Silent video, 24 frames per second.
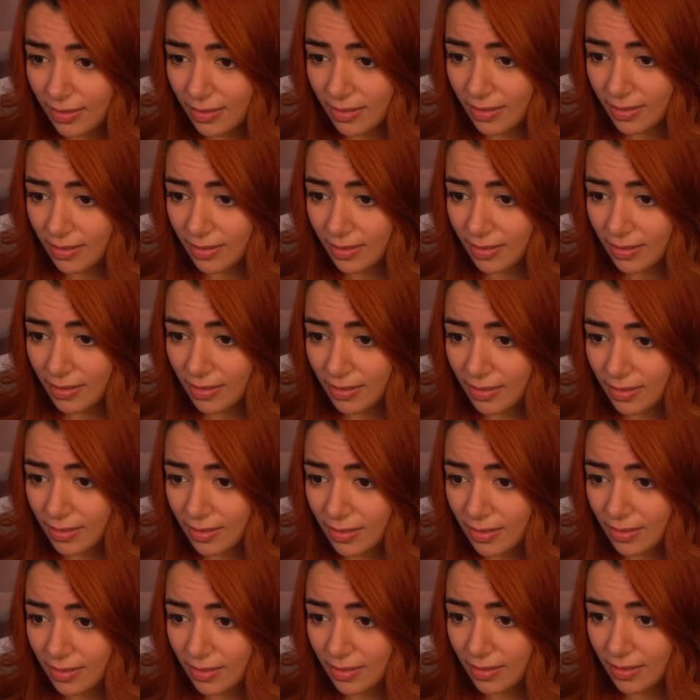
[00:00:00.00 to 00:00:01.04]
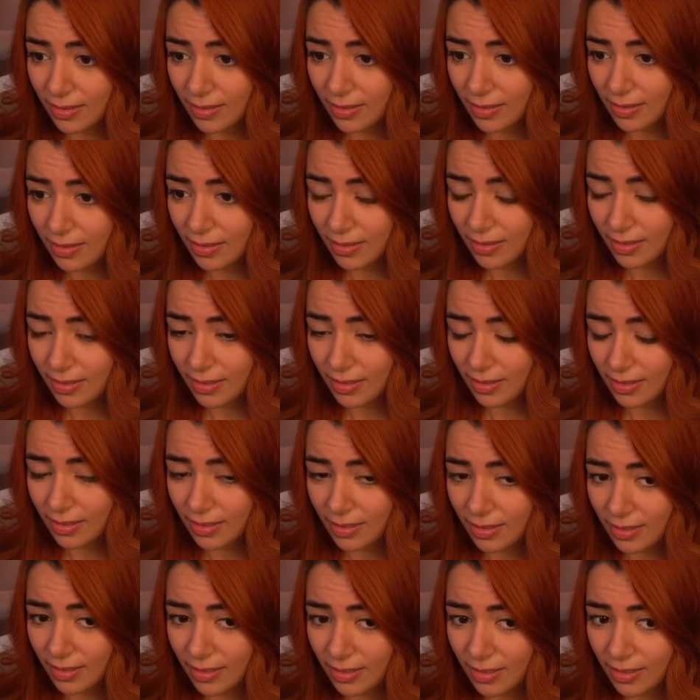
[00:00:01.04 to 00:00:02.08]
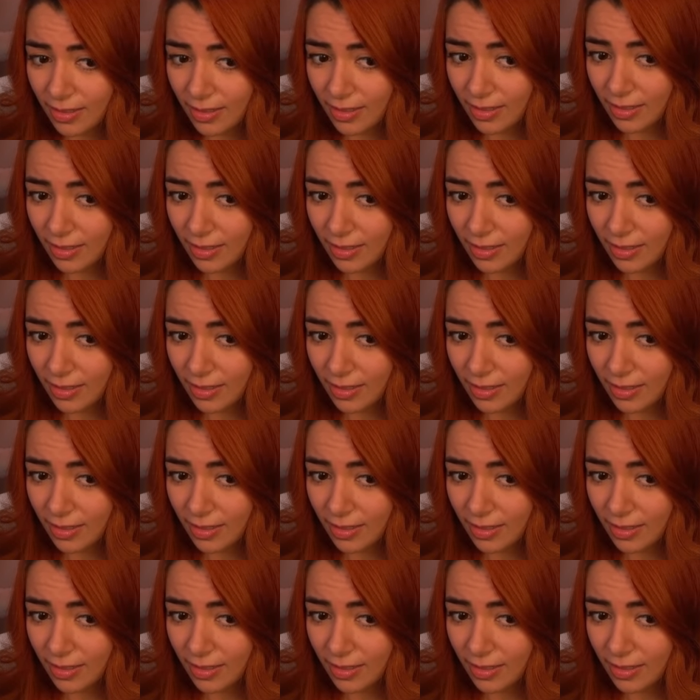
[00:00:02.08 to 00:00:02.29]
Nobody speaks.